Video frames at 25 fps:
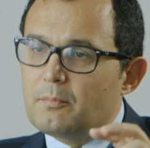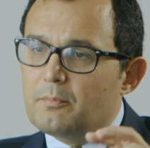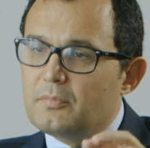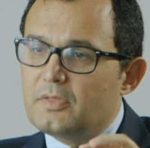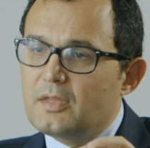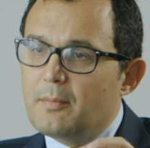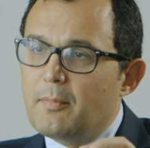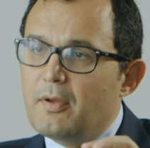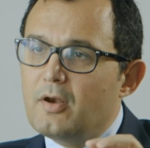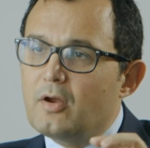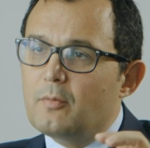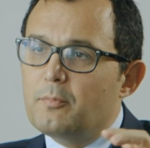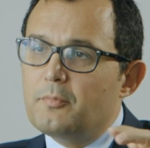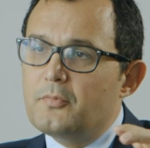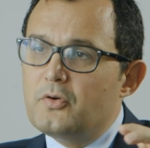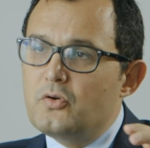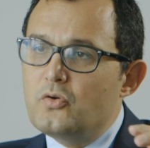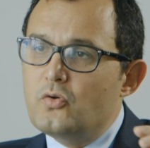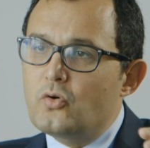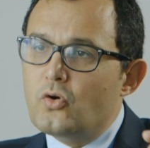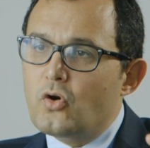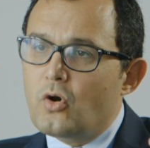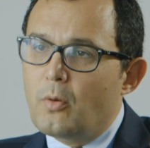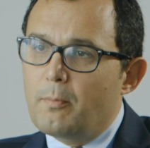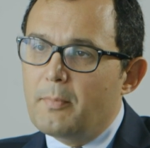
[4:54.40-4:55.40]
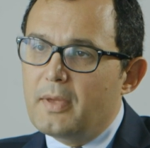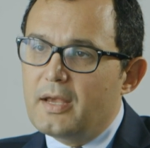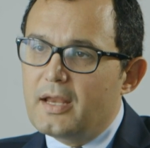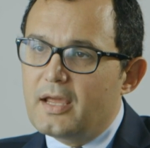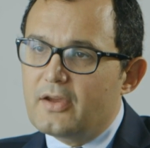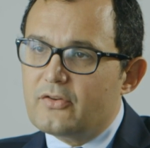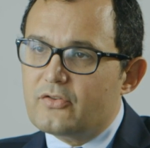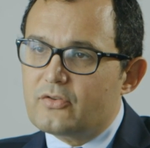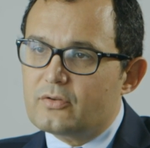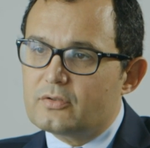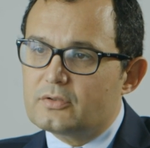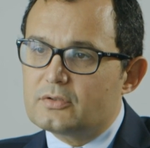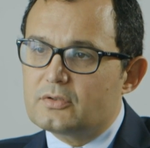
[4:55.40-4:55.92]
develop new
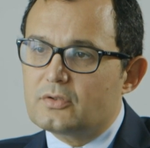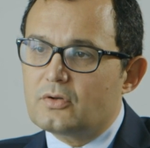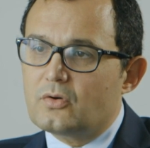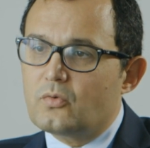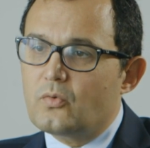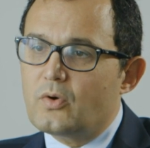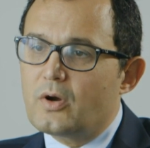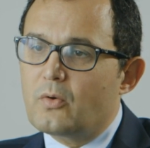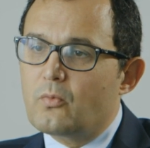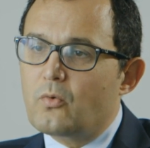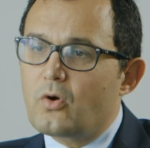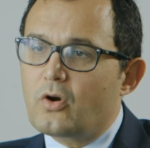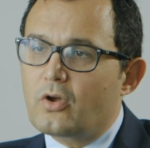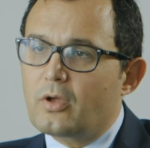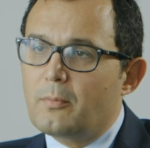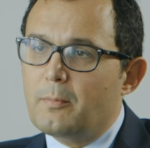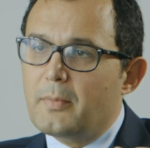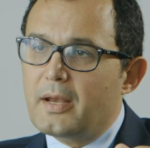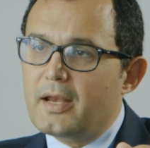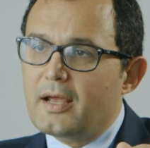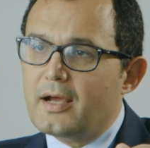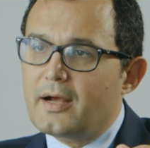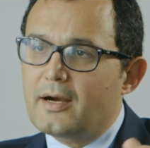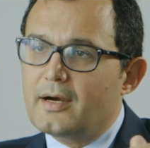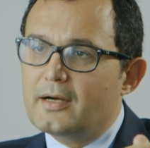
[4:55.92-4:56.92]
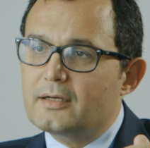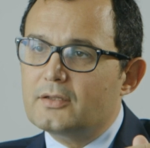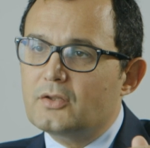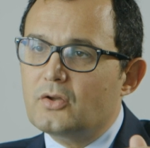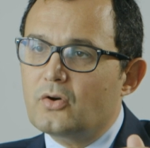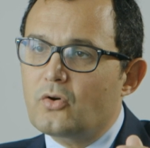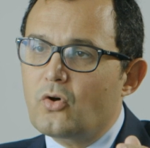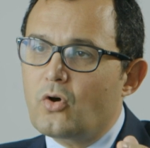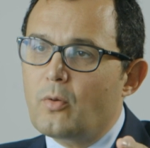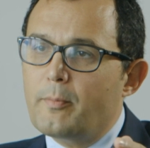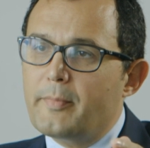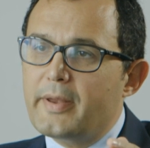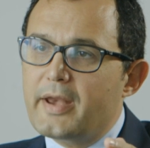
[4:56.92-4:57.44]
combinations. So we're working very hard
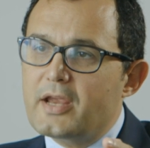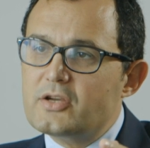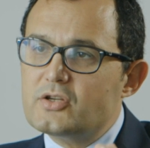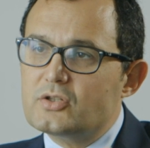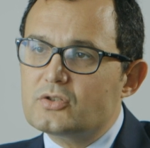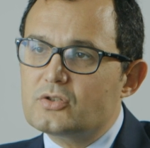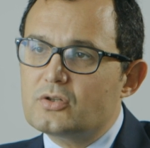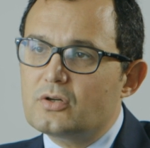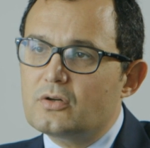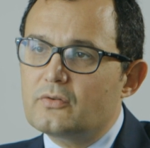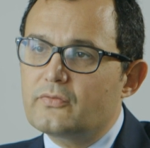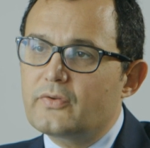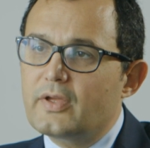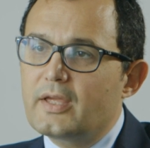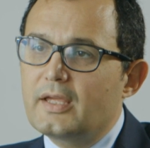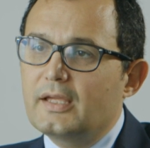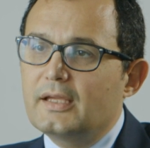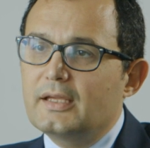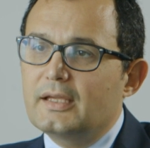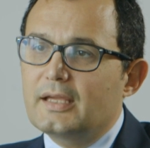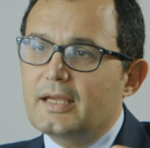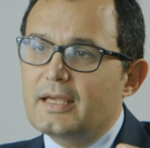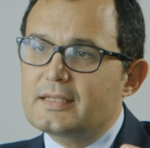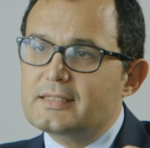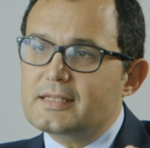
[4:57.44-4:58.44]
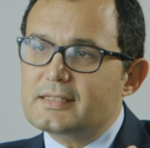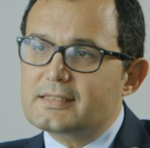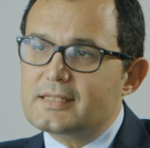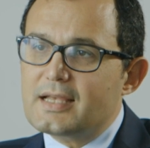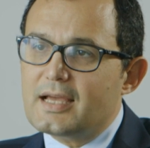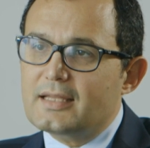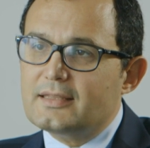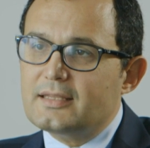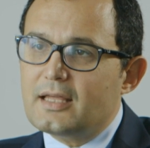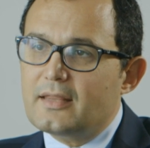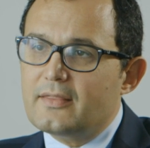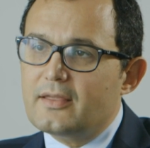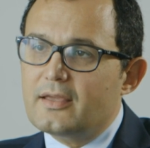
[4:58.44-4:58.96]
on combinations of
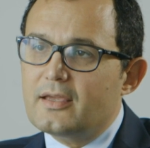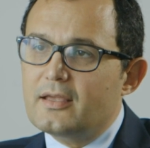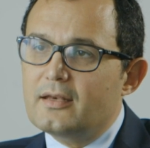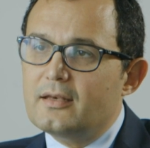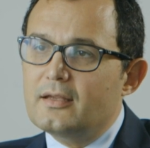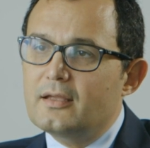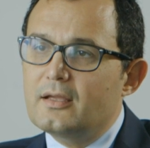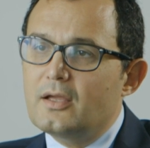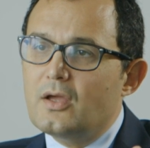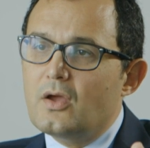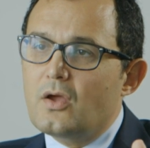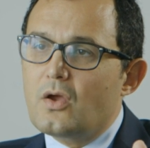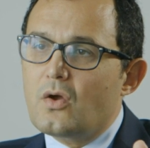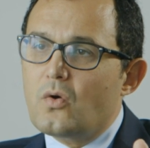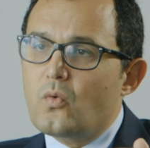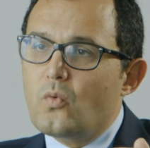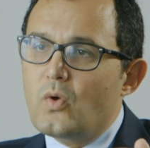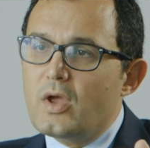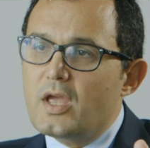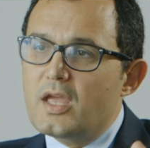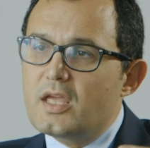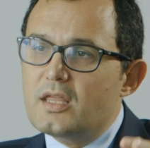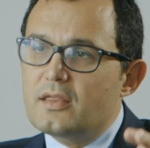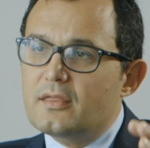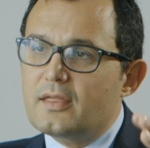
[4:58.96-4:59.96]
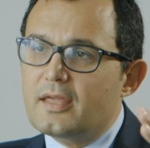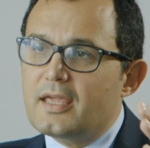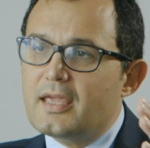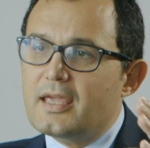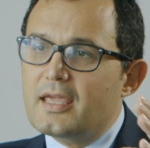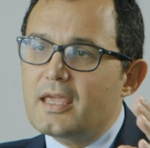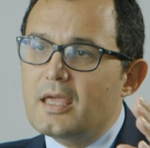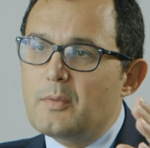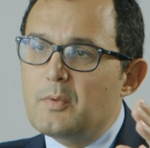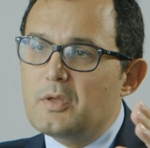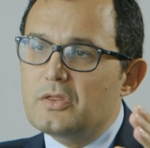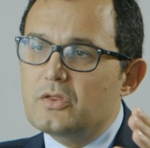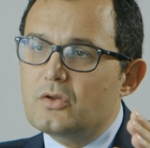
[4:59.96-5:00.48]
azacitidine with
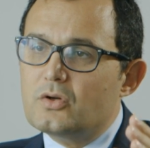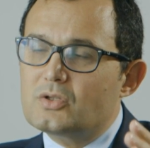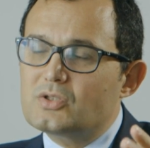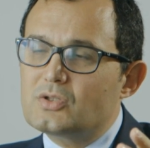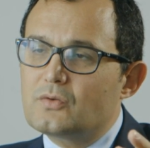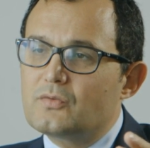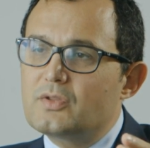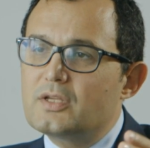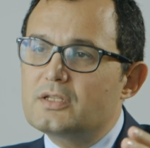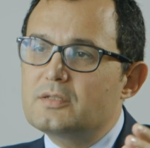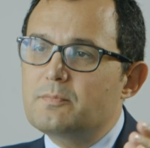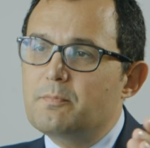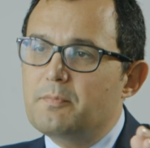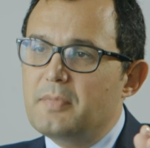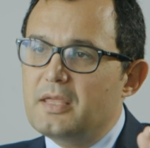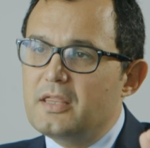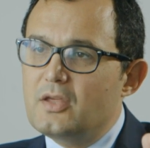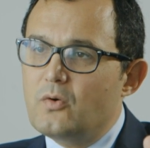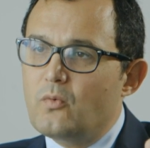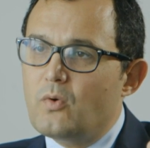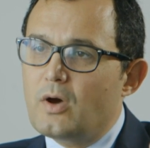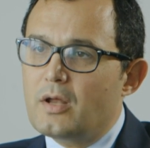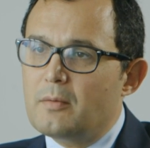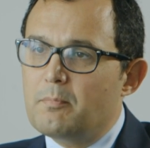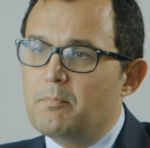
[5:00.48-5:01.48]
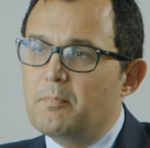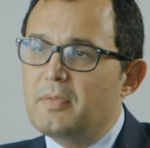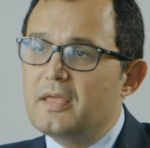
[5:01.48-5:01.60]
inhibitors of this PD-1,